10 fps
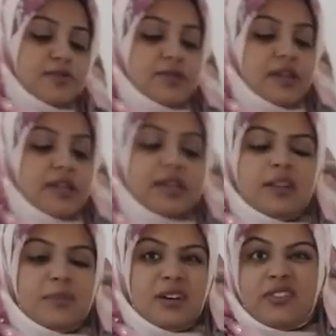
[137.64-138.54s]
right here,
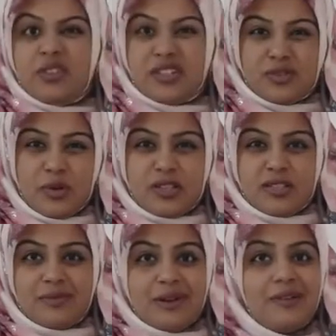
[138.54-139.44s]
but I've already squirted
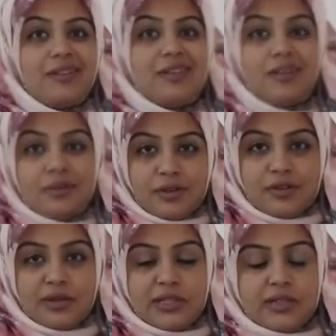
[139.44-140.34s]
them out and I don't want to
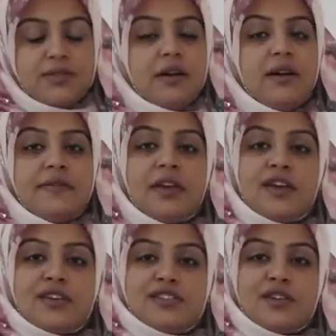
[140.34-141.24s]
do any israf,
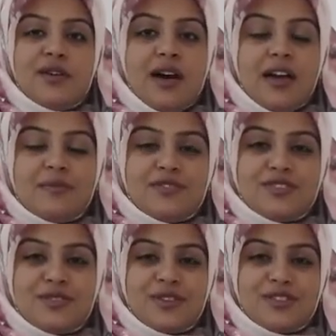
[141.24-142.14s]
so I'm
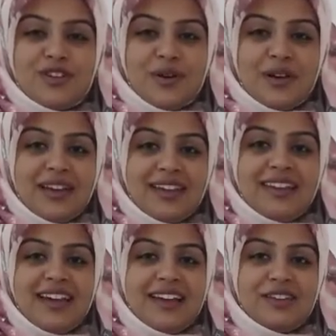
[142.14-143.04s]
just going to go ahead
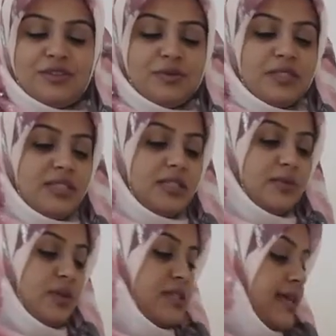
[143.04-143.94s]
and use these ones.